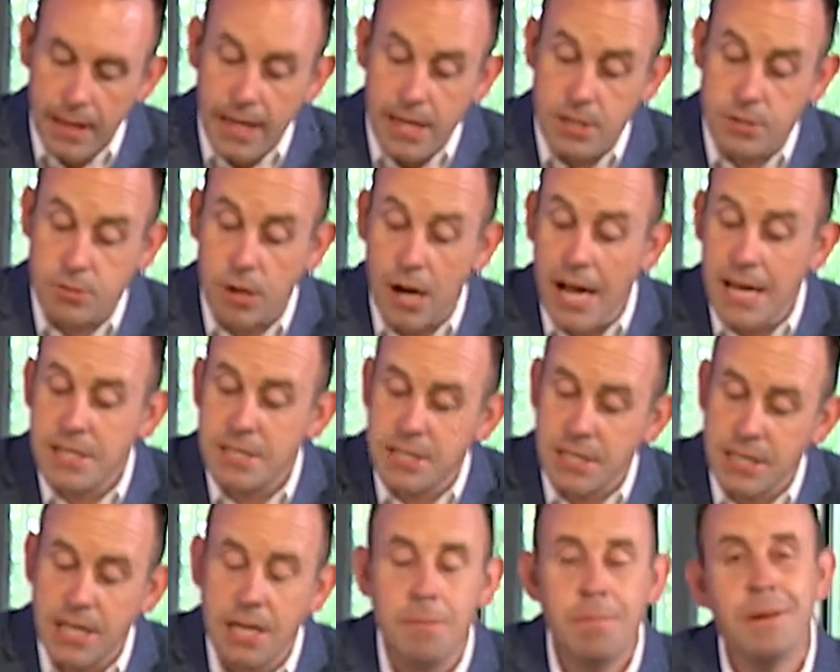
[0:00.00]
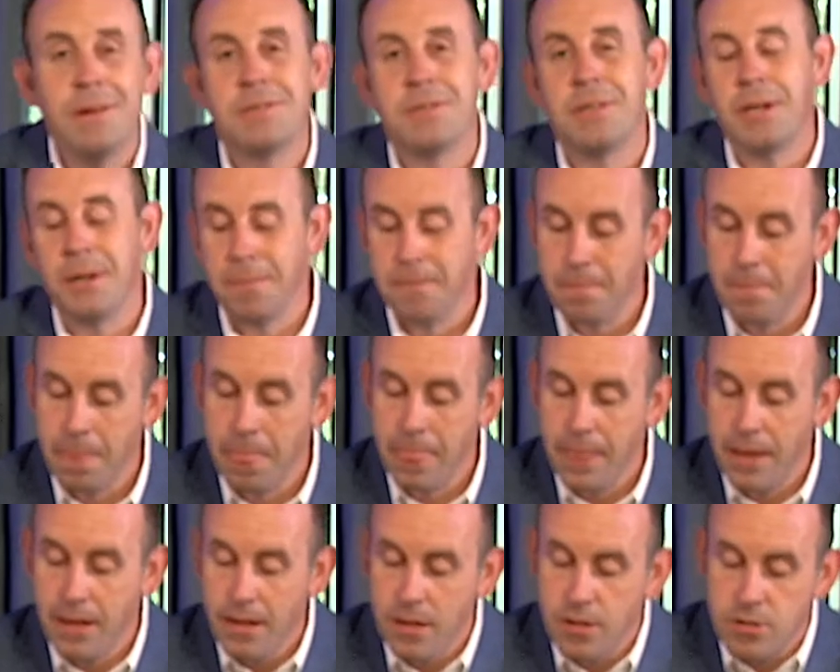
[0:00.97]
He tries to keep busy,
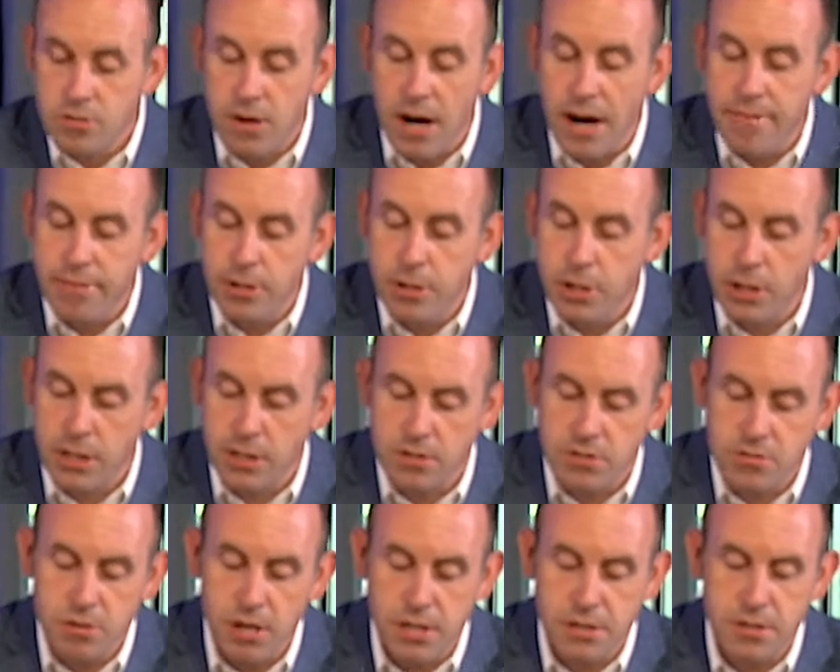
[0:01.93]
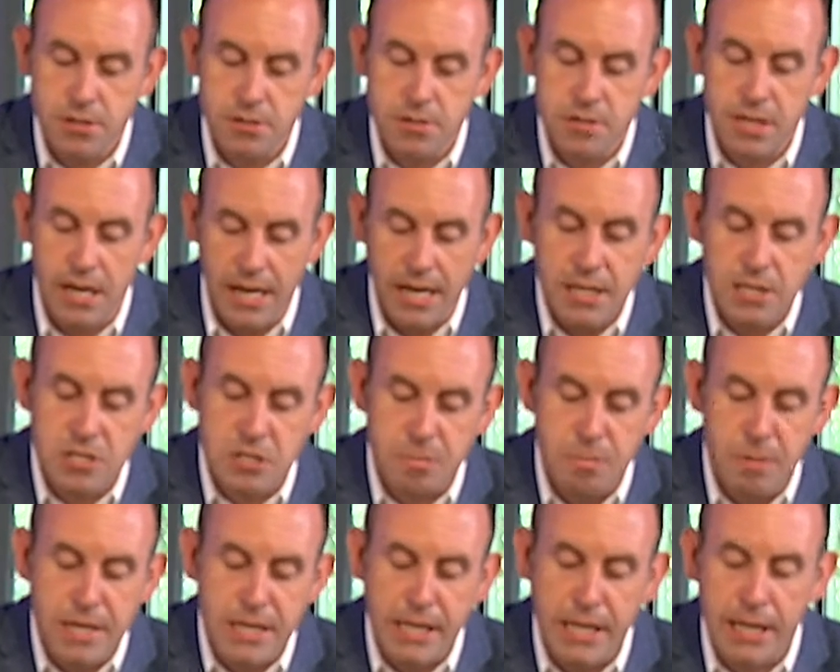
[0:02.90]
traveling to construction sites,
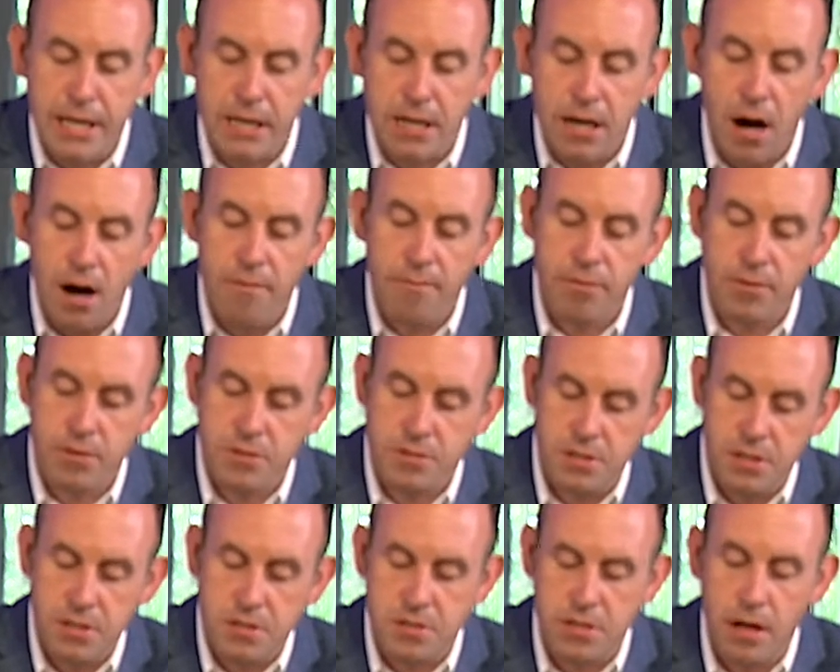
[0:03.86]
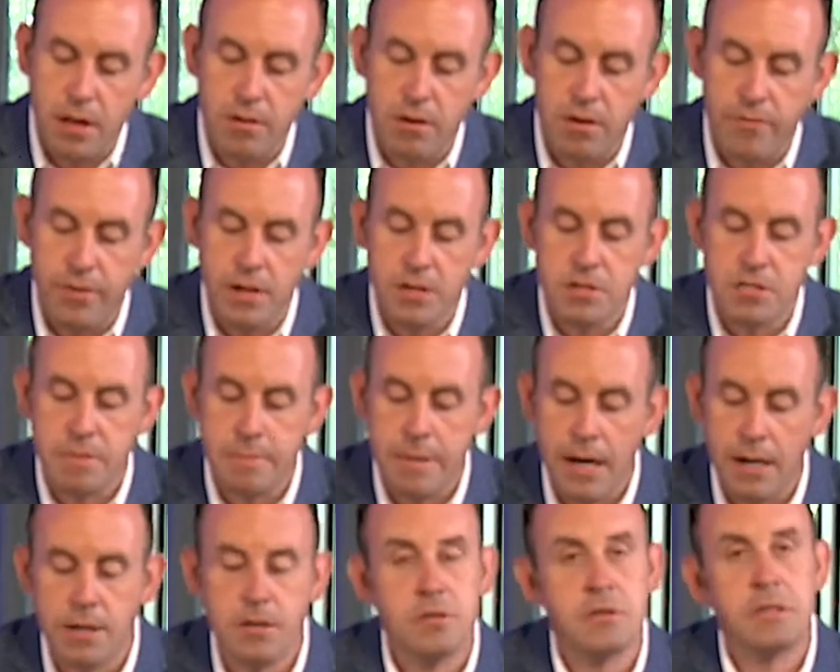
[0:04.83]
speaking at conferences and other events
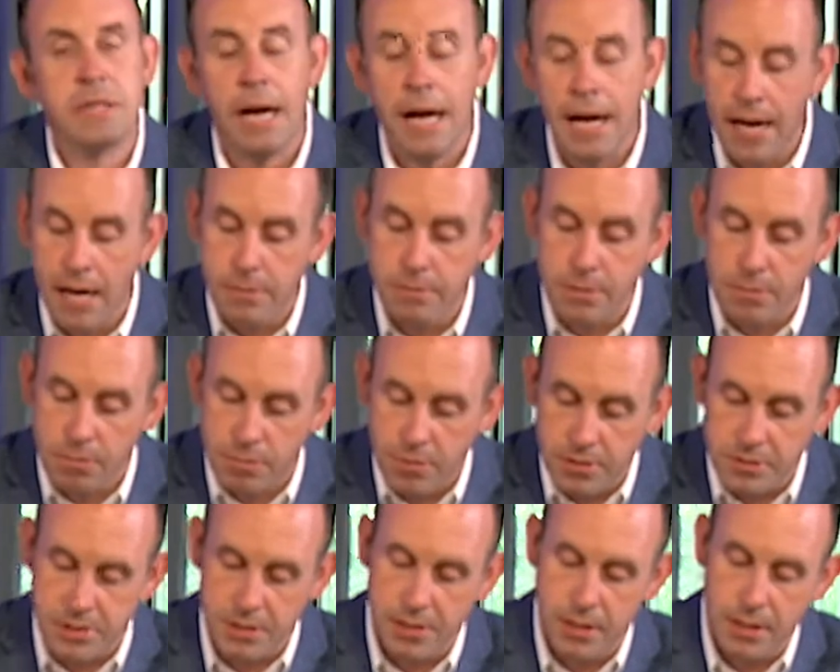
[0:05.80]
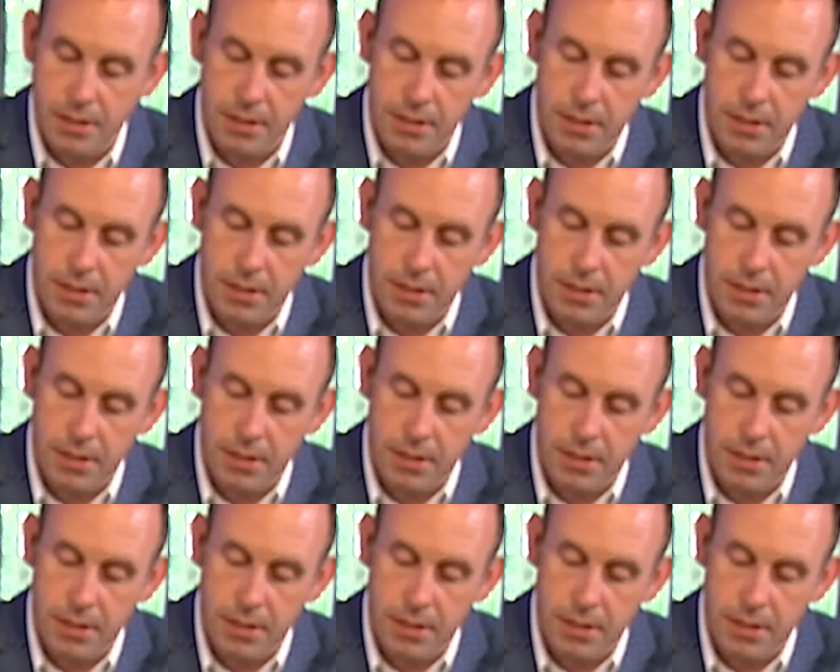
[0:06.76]
about his time in prison.